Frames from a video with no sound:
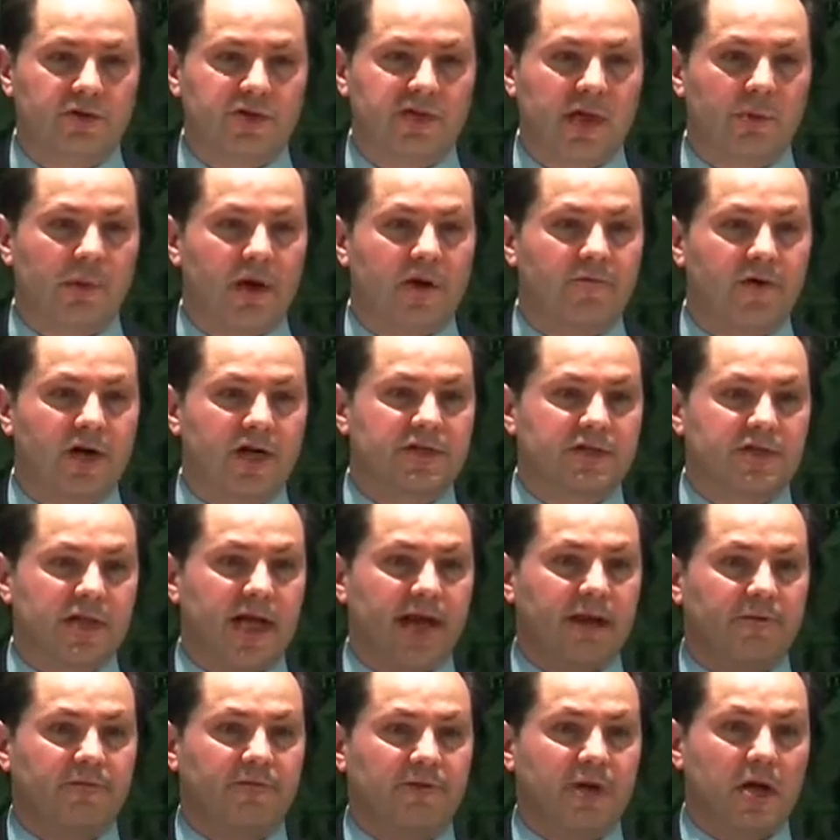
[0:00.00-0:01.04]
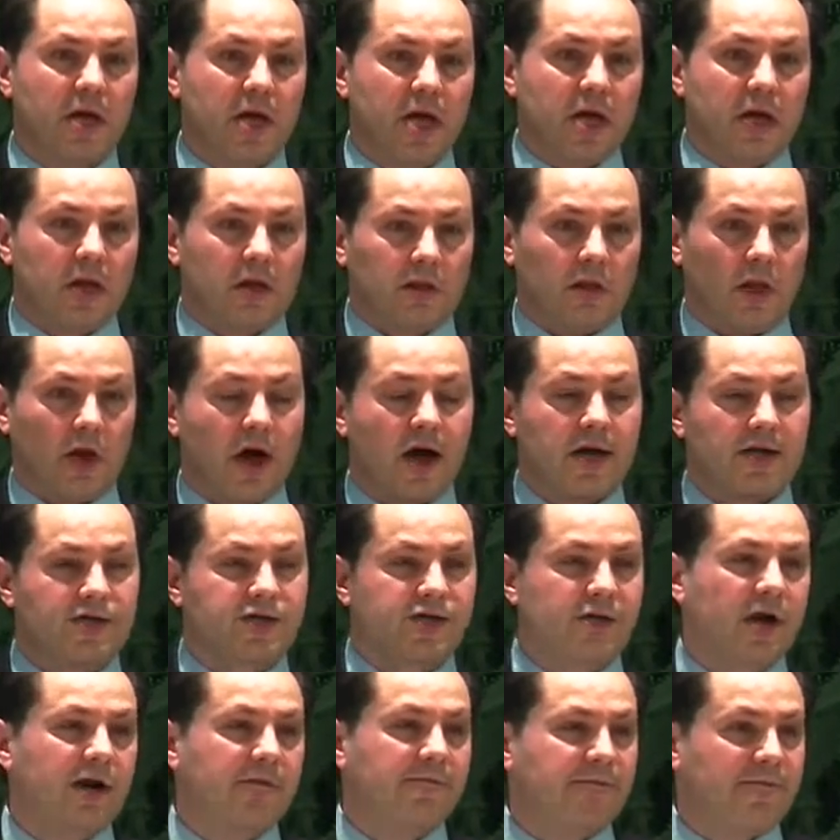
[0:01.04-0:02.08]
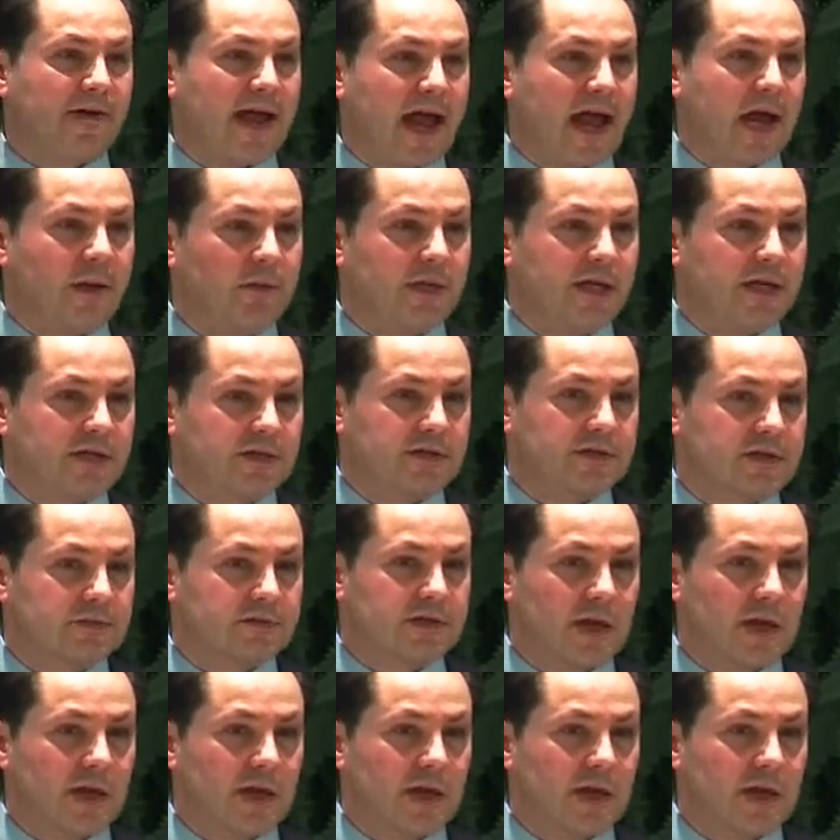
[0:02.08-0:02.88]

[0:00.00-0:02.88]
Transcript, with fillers: Some of us have lost our families.